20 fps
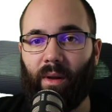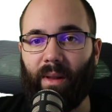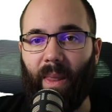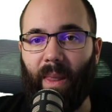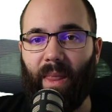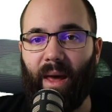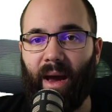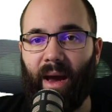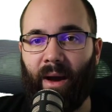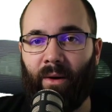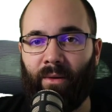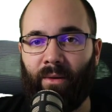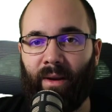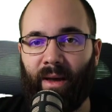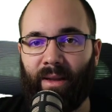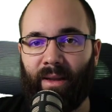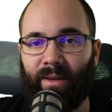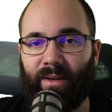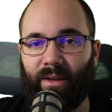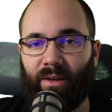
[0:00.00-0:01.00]
down
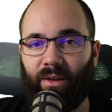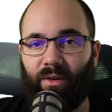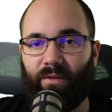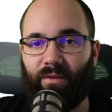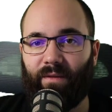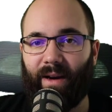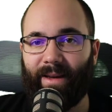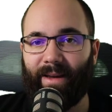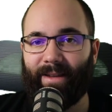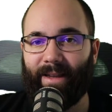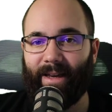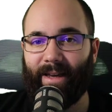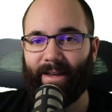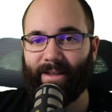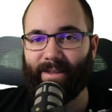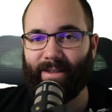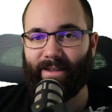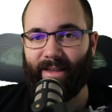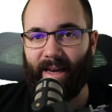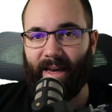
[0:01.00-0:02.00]
until you find
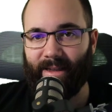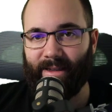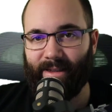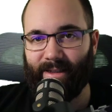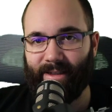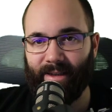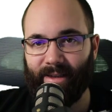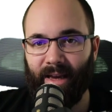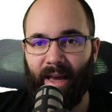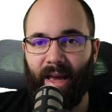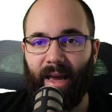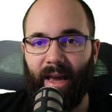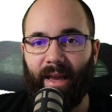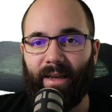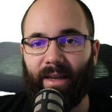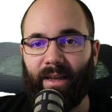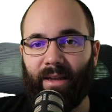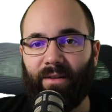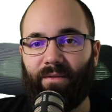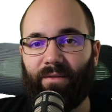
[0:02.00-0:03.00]
extents,
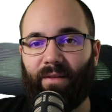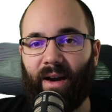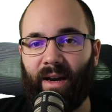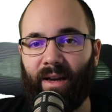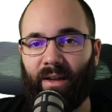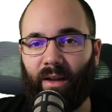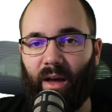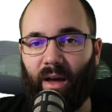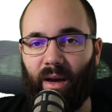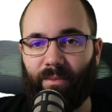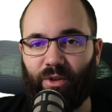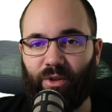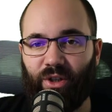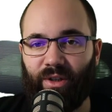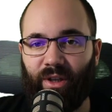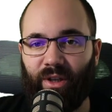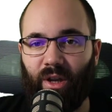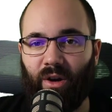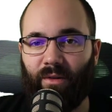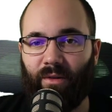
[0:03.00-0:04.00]
and then the final option
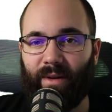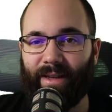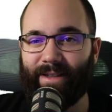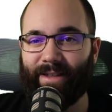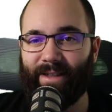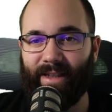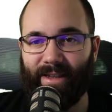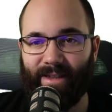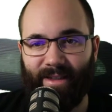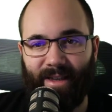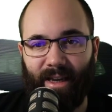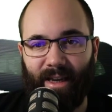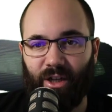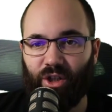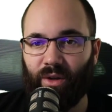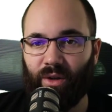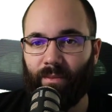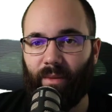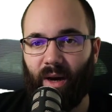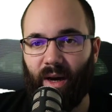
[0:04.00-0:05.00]
here is the
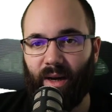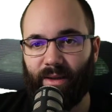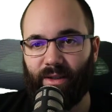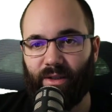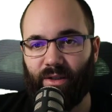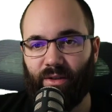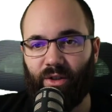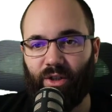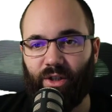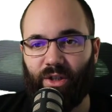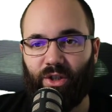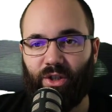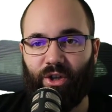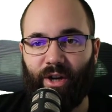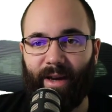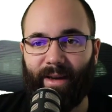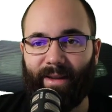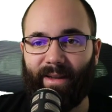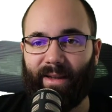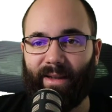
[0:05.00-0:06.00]
section box. So you just
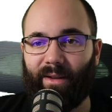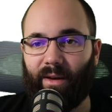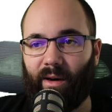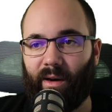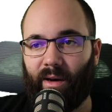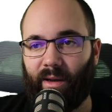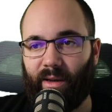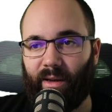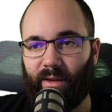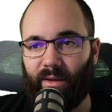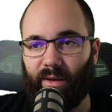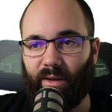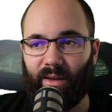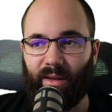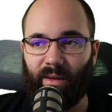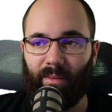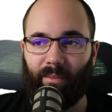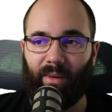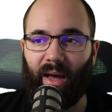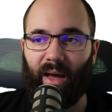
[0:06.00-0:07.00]
check that on and you hit
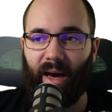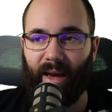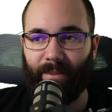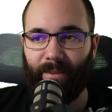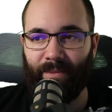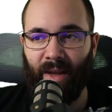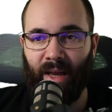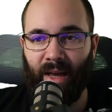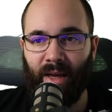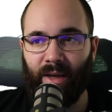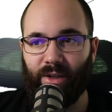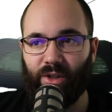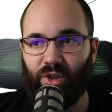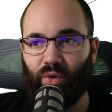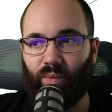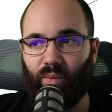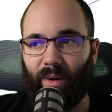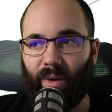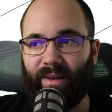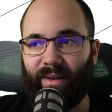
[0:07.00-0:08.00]
apply. So
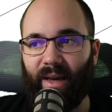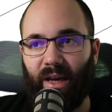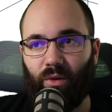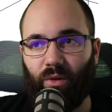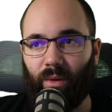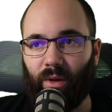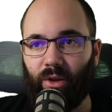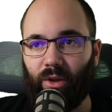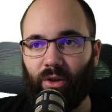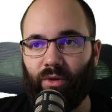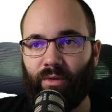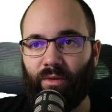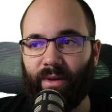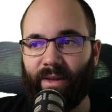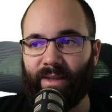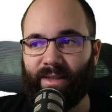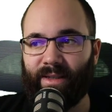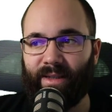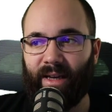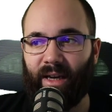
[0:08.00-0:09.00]
what that will do
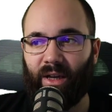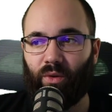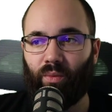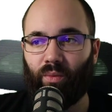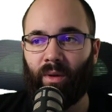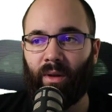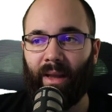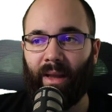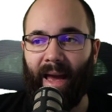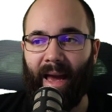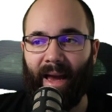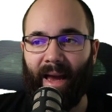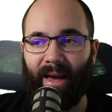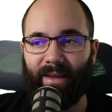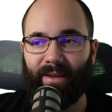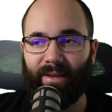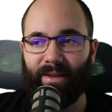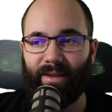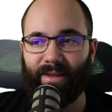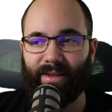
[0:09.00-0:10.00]
is that will
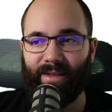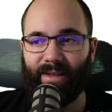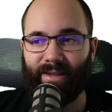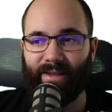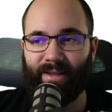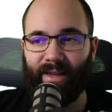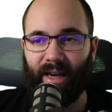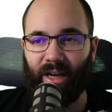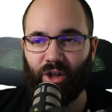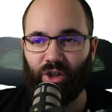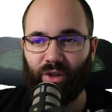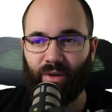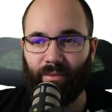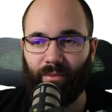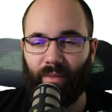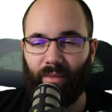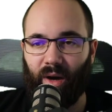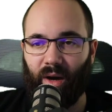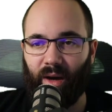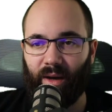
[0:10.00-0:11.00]
add this section
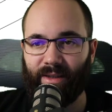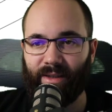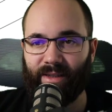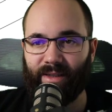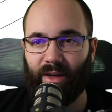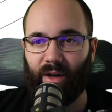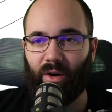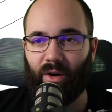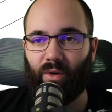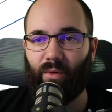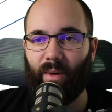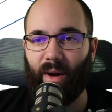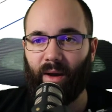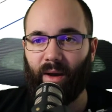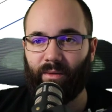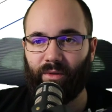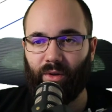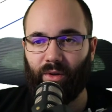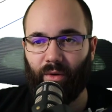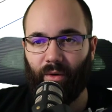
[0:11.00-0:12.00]
box
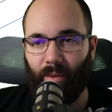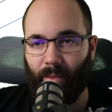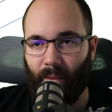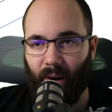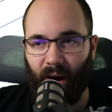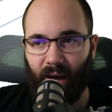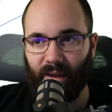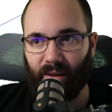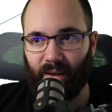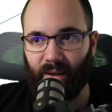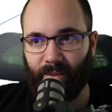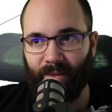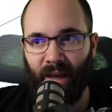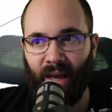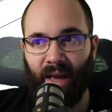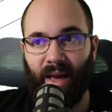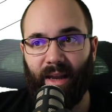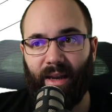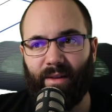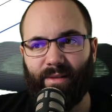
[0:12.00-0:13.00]
around your model.
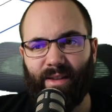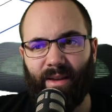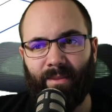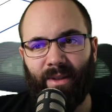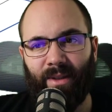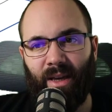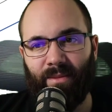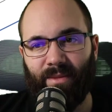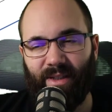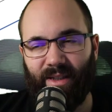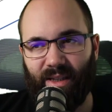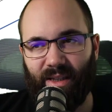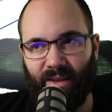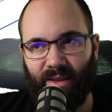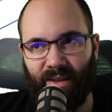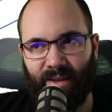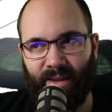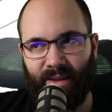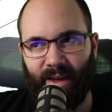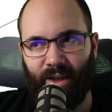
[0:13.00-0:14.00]
Now, sometimes this
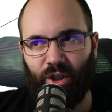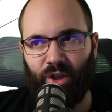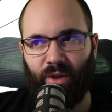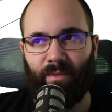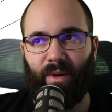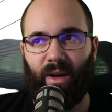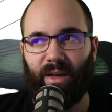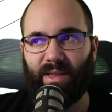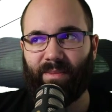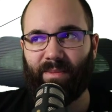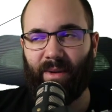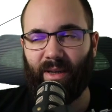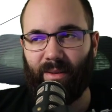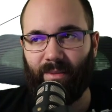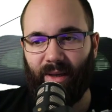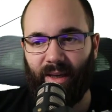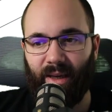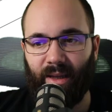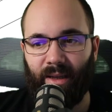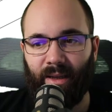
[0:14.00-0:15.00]
section box might
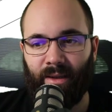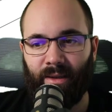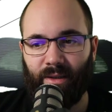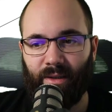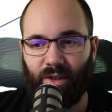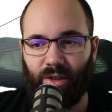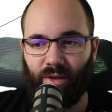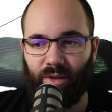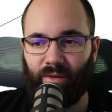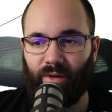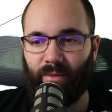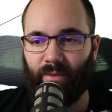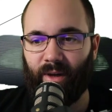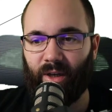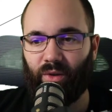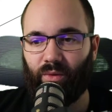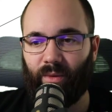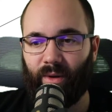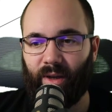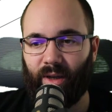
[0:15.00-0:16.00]
be hidden, so you
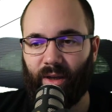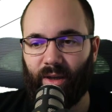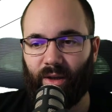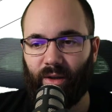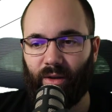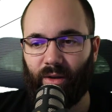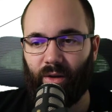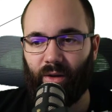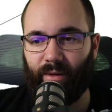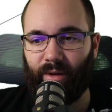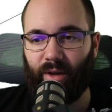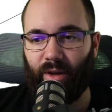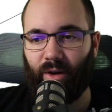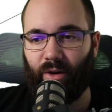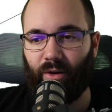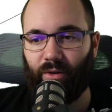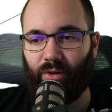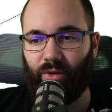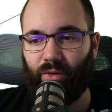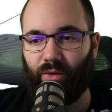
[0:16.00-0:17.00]
might want to go
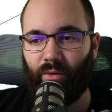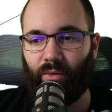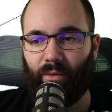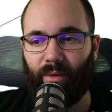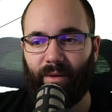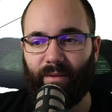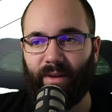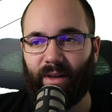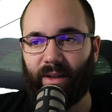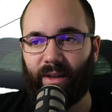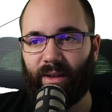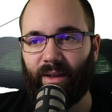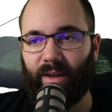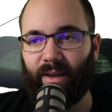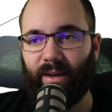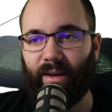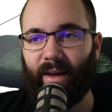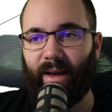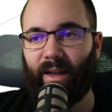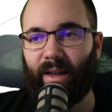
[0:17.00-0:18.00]
here to reveal
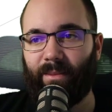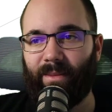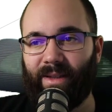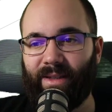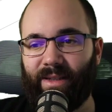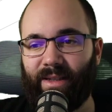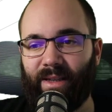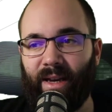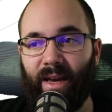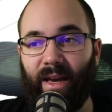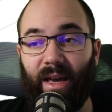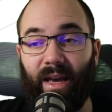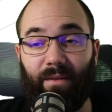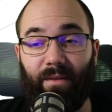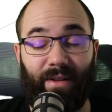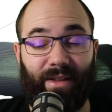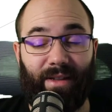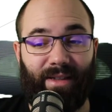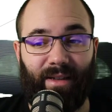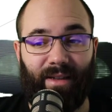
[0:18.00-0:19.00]
hidden elements.
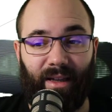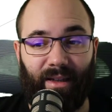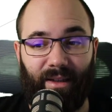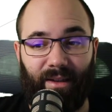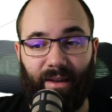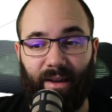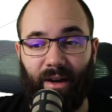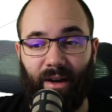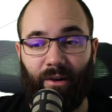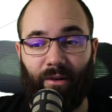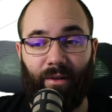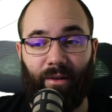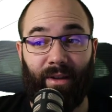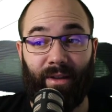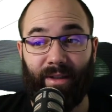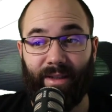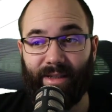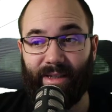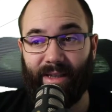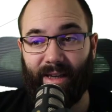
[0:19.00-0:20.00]
If it's not there, in
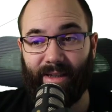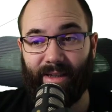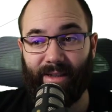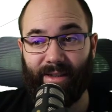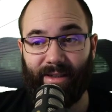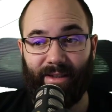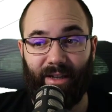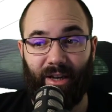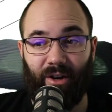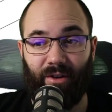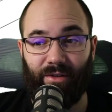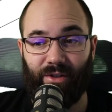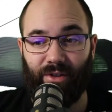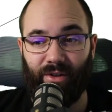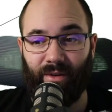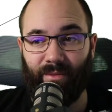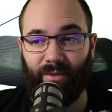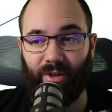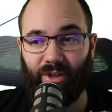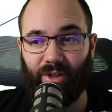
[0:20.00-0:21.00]
this case it's there, so
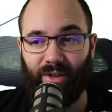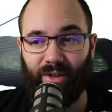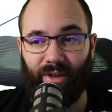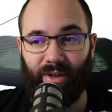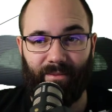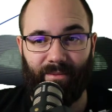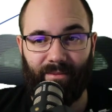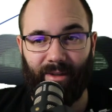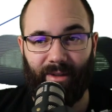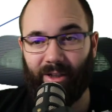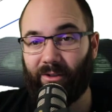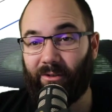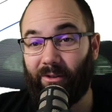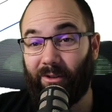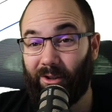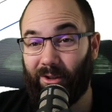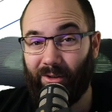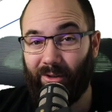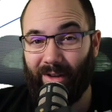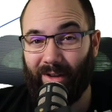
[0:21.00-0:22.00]
I'm just not going
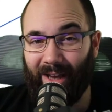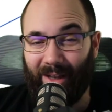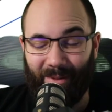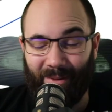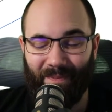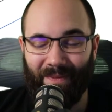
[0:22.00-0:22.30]
to do that.